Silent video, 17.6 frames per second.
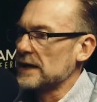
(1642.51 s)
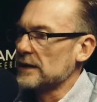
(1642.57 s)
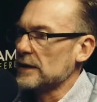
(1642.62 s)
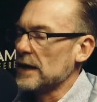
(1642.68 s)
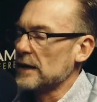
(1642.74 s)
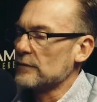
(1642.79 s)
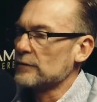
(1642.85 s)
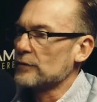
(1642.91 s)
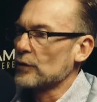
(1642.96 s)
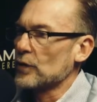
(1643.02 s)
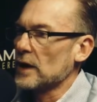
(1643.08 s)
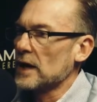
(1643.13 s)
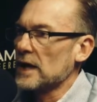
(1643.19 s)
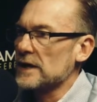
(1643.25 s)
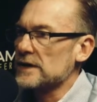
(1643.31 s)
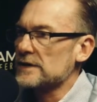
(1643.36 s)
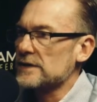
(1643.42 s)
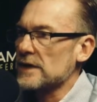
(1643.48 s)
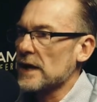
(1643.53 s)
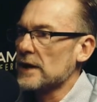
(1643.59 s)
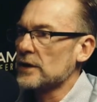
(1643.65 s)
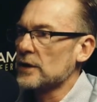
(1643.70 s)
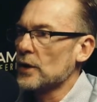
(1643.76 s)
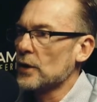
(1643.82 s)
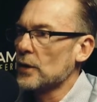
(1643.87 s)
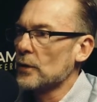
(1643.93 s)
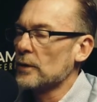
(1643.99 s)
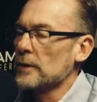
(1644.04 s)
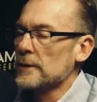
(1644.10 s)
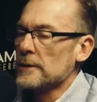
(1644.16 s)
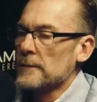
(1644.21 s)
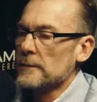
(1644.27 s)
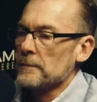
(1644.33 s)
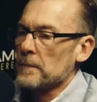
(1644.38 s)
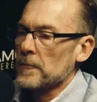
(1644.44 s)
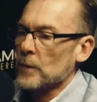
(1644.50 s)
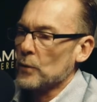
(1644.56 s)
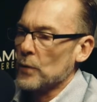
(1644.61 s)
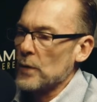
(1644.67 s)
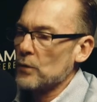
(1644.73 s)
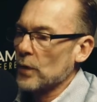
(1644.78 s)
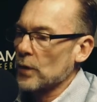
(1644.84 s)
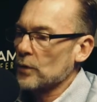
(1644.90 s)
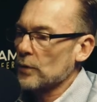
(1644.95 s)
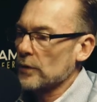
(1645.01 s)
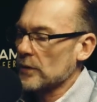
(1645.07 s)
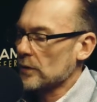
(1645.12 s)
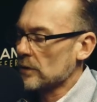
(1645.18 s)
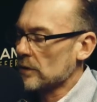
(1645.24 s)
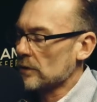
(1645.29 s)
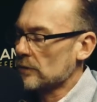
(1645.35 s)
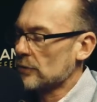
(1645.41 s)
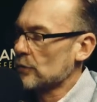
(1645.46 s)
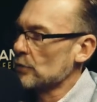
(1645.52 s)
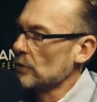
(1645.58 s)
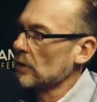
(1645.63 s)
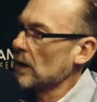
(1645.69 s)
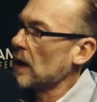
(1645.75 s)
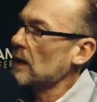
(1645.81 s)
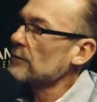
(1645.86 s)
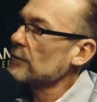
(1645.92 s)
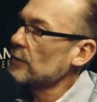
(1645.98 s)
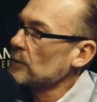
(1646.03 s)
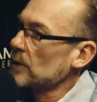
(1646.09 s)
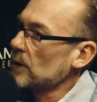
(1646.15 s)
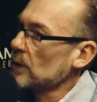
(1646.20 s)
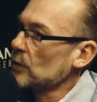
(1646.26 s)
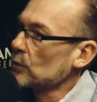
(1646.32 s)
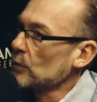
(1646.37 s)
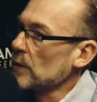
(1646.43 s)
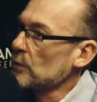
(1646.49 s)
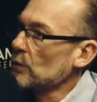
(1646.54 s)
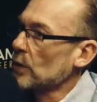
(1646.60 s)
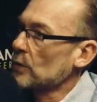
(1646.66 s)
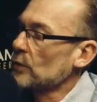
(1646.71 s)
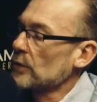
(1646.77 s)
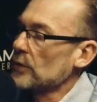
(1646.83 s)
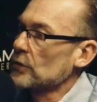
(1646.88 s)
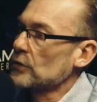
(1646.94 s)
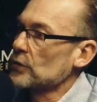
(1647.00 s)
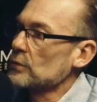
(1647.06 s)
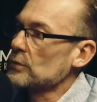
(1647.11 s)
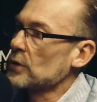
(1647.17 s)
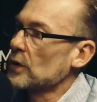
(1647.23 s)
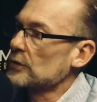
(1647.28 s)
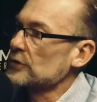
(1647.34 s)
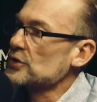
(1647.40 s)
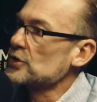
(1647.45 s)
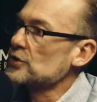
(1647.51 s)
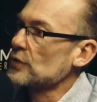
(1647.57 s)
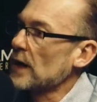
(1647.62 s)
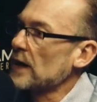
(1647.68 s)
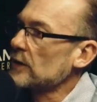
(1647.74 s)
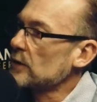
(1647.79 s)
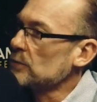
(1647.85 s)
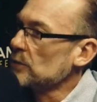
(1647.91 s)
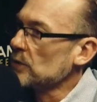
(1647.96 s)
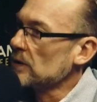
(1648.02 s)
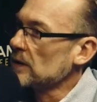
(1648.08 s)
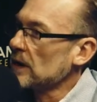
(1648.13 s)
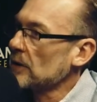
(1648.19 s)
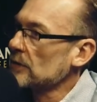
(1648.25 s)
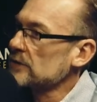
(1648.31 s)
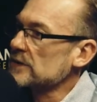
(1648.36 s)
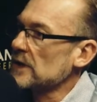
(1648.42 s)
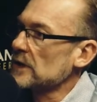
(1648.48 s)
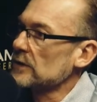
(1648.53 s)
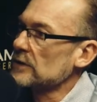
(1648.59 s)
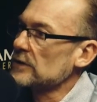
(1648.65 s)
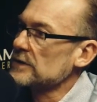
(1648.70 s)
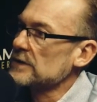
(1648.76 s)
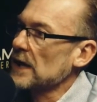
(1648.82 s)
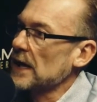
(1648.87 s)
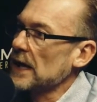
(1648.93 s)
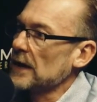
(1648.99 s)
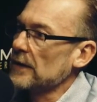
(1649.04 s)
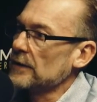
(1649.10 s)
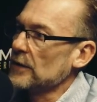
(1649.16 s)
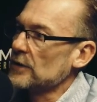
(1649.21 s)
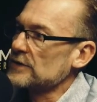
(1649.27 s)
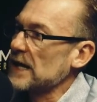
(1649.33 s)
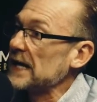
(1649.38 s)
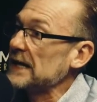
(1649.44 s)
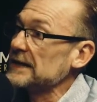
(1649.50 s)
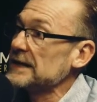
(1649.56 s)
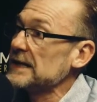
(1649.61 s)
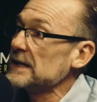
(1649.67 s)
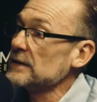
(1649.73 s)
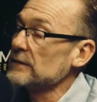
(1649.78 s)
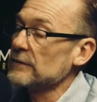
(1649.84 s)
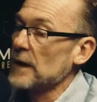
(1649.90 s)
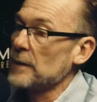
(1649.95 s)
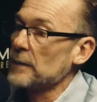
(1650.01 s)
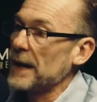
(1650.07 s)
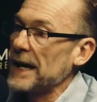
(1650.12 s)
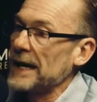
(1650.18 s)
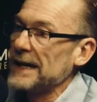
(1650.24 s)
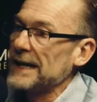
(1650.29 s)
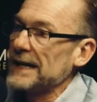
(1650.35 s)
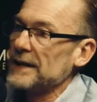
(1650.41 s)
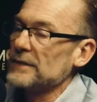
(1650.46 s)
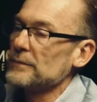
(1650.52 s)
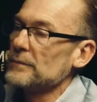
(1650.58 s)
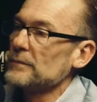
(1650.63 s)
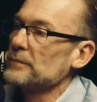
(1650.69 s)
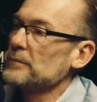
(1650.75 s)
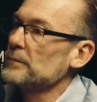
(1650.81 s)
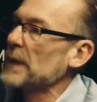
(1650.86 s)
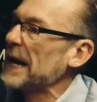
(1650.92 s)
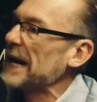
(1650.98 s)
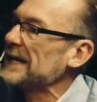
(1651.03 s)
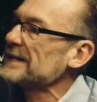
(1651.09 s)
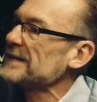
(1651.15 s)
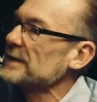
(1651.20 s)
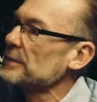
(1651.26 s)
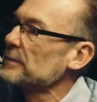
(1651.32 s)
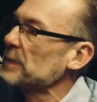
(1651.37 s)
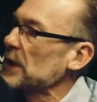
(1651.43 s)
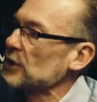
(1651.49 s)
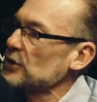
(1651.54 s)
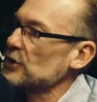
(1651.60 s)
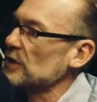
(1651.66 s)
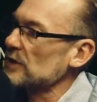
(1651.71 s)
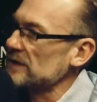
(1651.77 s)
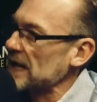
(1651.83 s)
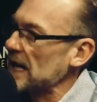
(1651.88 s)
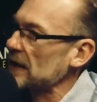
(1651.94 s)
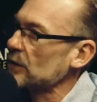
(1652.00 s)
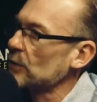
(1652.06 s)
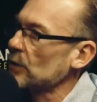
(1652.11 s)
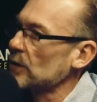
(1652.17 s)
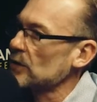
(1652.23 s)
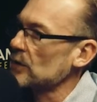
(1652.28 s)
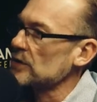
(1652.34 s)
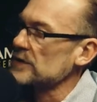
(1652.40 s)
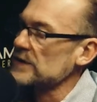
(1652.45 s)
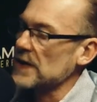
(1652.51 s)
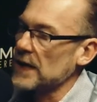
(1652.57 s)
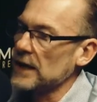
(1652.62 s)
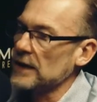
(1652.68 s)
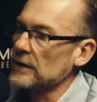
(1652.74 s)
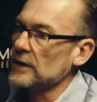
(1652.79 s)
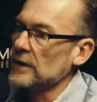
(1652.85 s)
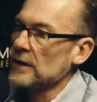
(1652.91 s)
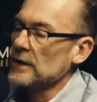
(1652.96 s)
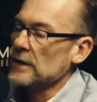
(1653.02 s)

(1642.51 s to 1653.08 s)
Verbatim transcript: And, and for us, I know we work with a, through the law firm here, we work with a group called Stride Community Health Centers, and there's 18 of them, and it paints the picture exactly what you're saying.